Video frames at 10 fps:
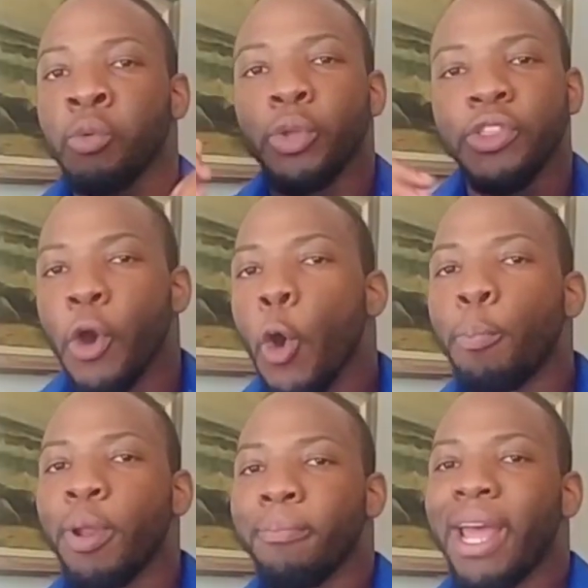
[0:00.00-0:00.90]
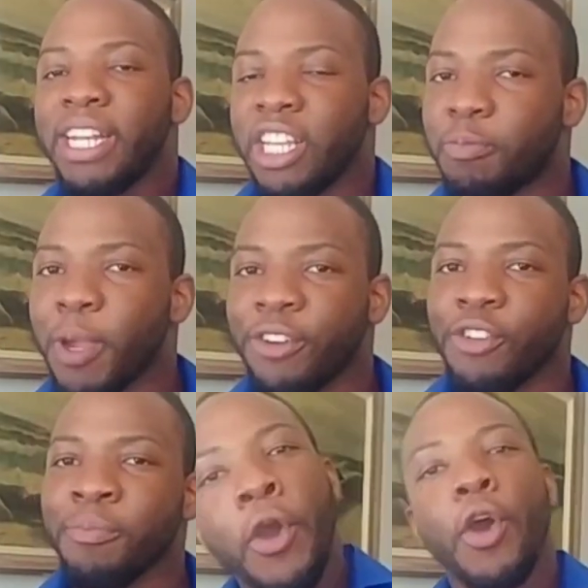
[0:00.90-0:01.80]
with the open mandate
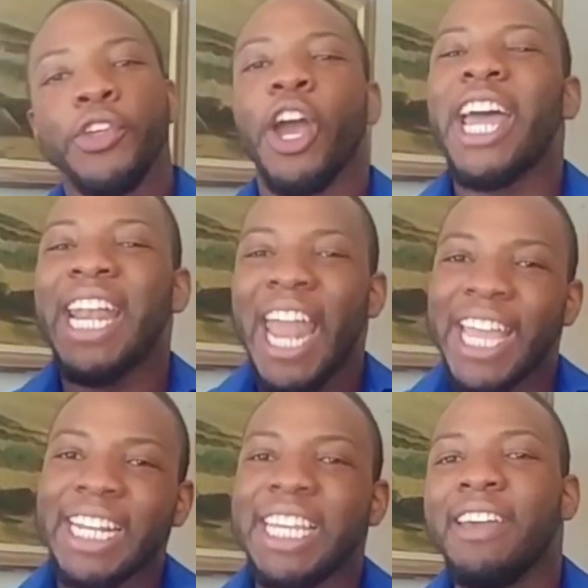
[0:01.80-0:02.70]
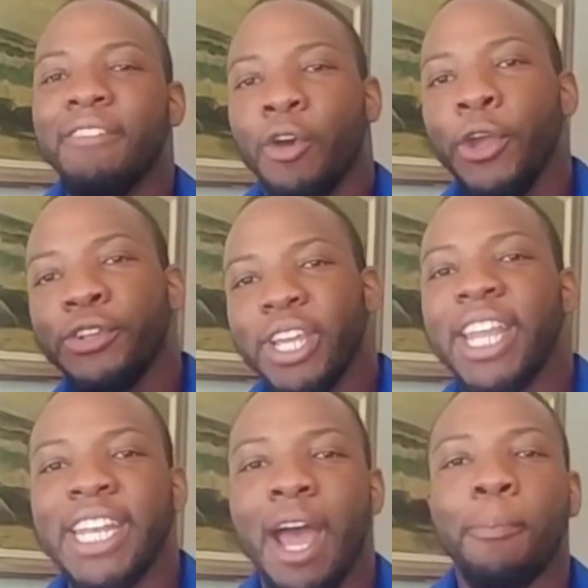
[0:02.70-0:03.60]
spectrum, you're unlikely ever going to
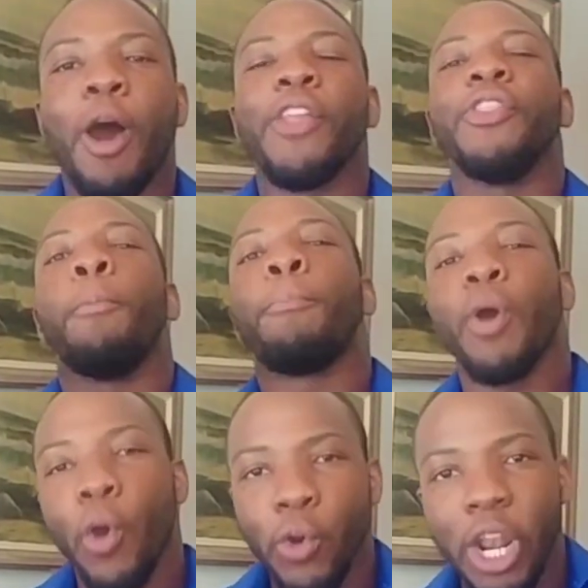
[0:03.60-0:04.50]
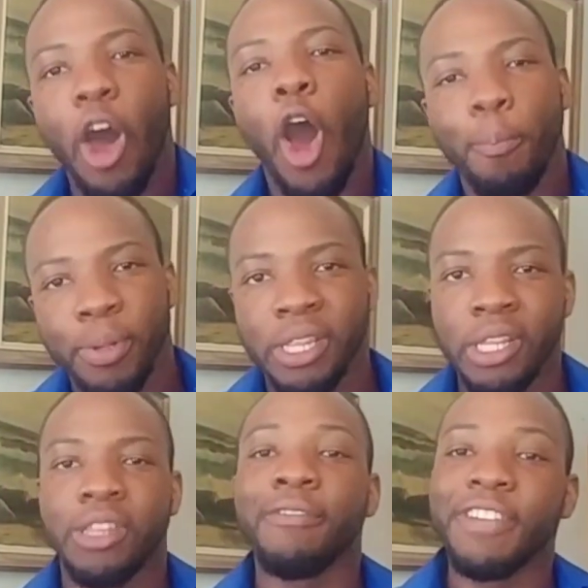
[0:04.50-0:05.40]
end up on the polar
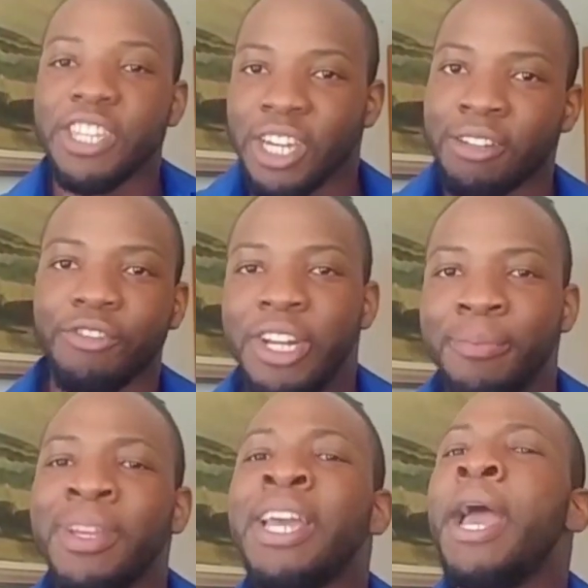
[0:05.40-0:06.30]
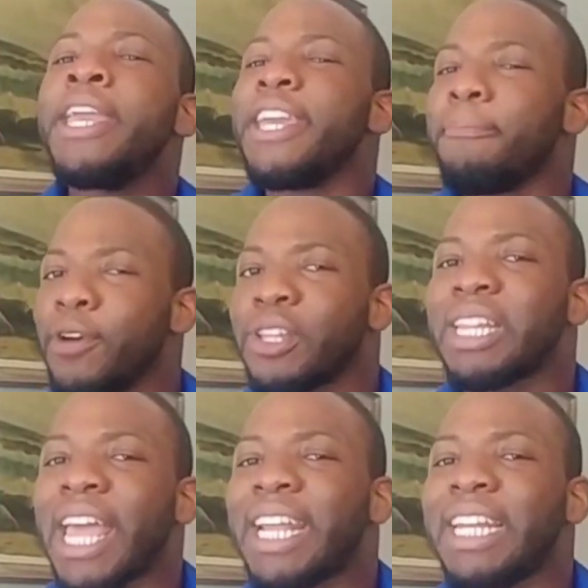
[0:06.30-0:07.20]
opposites of each extreme. You're most
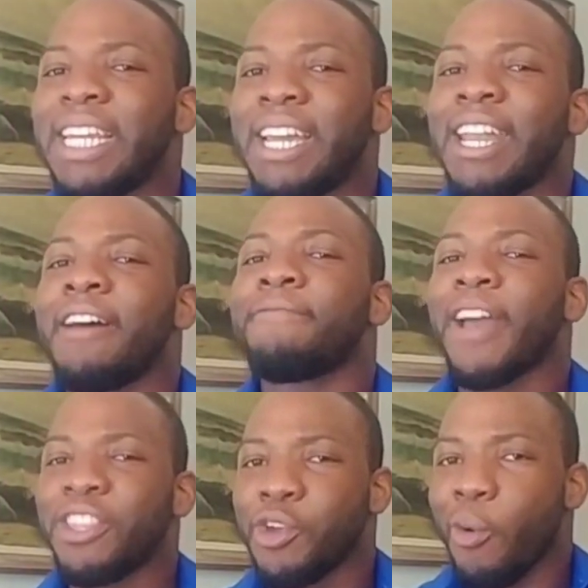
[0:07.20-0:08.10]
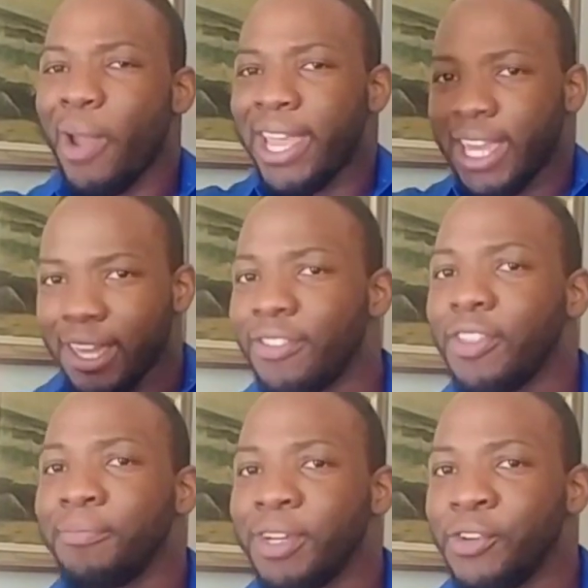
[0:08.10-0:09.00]
likely gonna find your way in the
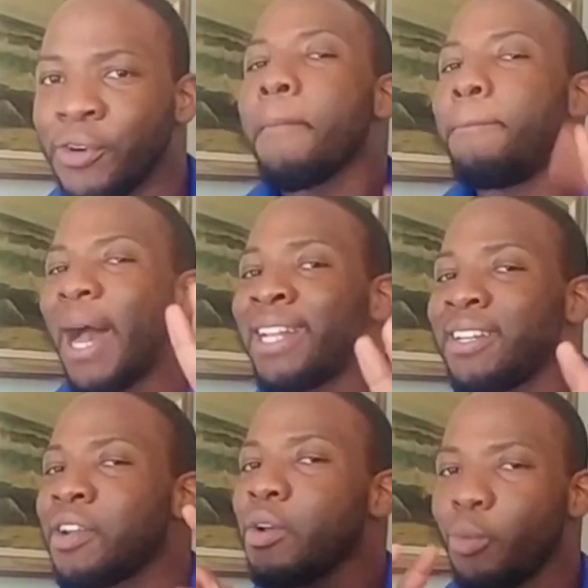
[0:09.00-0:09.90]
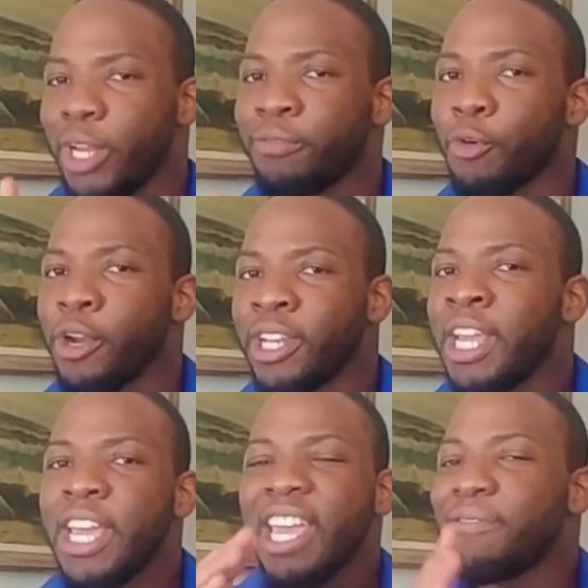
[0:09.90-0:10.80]
middle. But wait for it,
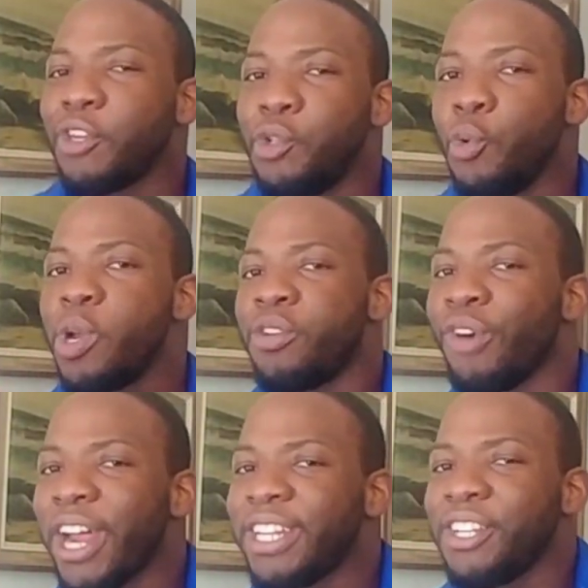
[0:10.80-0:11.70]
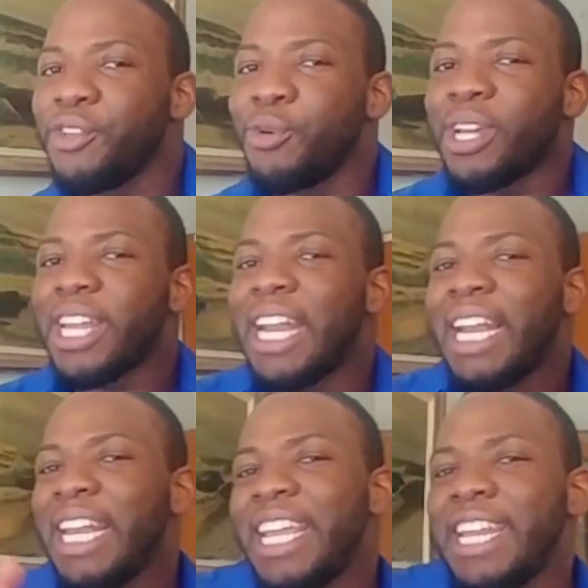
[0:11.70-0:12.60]
if you do it right, you can
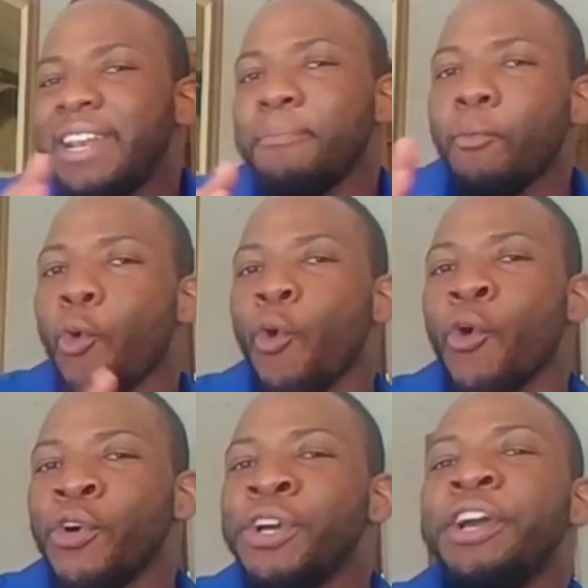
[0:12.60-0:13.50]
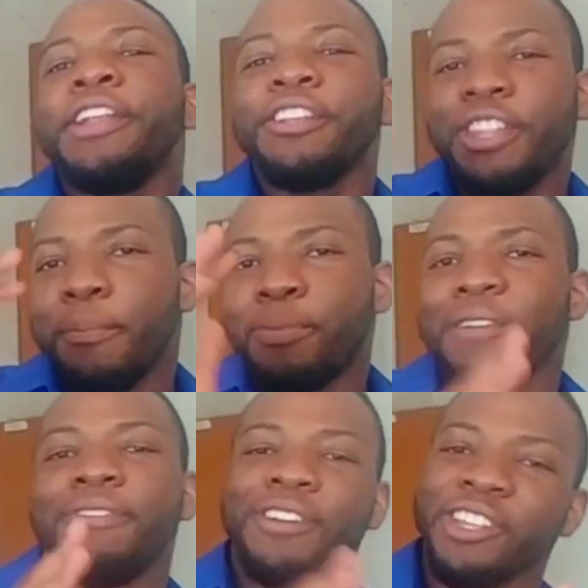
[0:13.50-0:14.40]
lean more to the
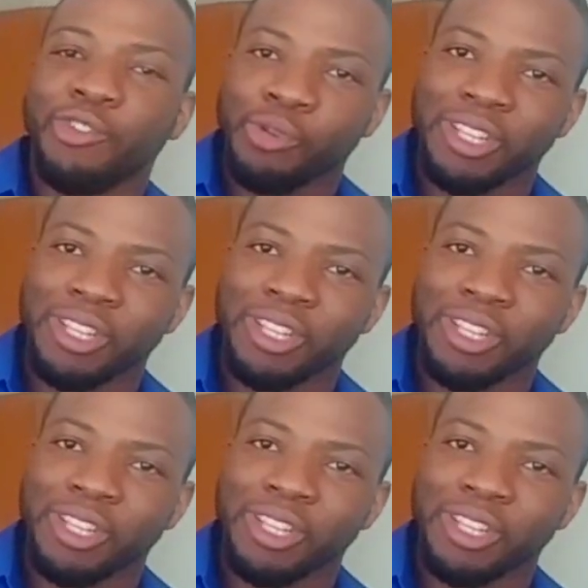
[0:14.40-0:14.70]
preferential